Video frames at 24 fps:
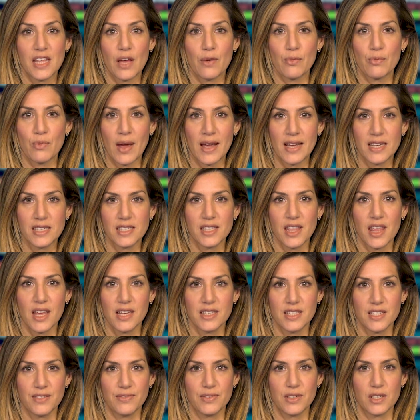that raised their
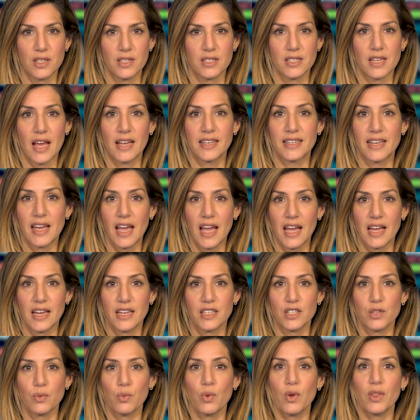dividend and
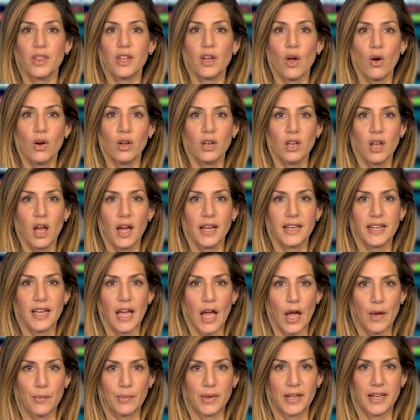gained were the online
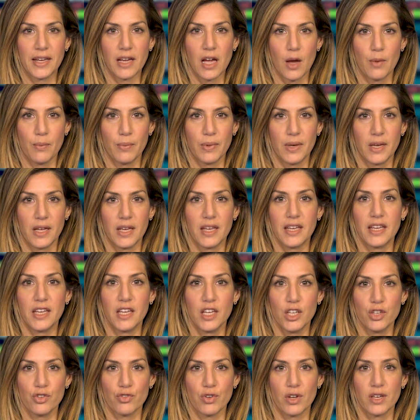gambling company
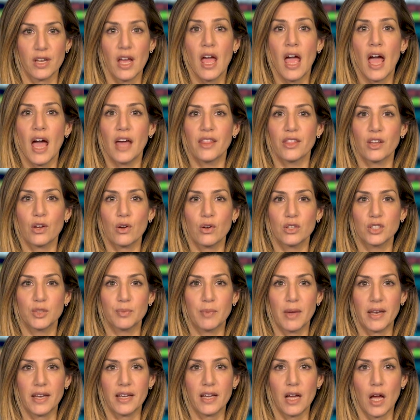Kindred and the
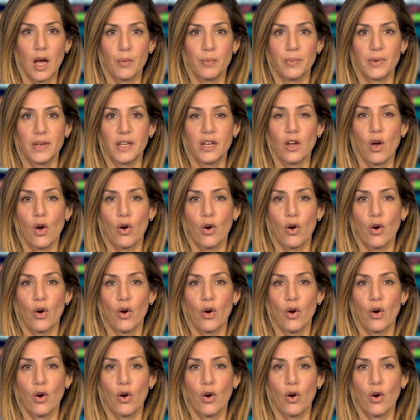cosmetic company